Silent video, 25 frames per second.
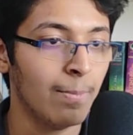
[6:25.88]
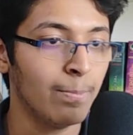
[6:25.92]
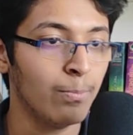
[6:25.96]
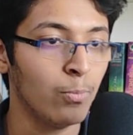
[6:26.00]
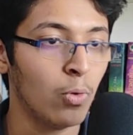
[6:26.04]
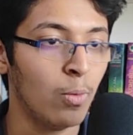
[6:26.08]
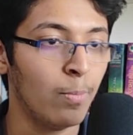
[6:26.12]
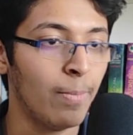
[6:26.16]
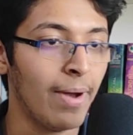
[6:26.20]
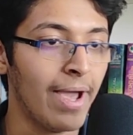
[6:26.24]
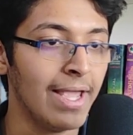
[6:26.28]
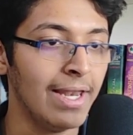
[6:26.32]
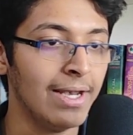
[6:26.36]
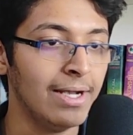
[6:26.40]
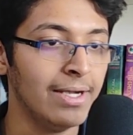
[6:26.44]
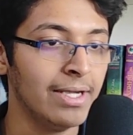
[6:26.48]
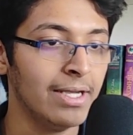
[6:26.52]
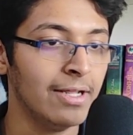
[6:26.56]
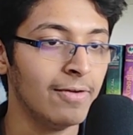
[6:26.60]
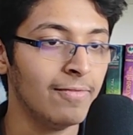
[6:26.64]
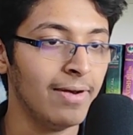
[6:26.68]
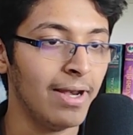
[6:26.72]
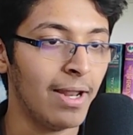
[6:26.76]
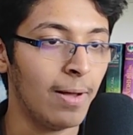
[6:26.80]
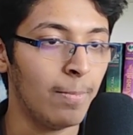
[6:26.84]
mobile
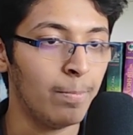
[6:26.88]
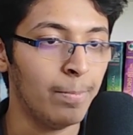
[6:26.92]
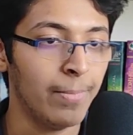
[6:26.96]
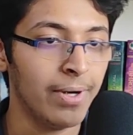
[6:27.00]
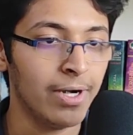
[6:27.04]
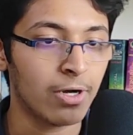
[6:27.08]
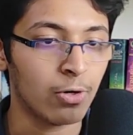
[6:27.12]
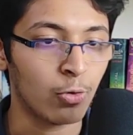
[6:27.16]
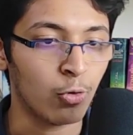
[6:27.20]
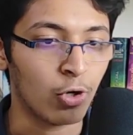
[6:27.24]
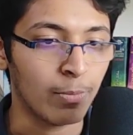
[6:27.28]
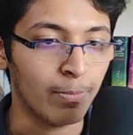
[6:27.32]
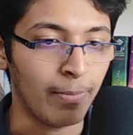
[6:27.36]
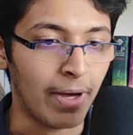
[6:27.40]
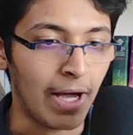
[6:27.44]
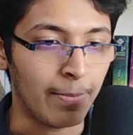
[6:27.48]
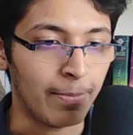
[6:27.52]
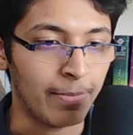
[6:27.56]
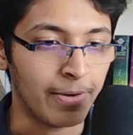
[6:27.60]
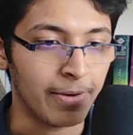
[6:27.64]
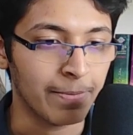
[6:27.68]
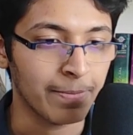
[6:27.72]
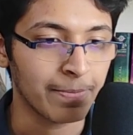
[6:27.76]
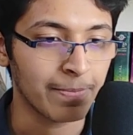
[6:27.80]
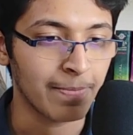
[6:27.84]
development
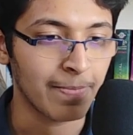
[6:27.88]
roadmap,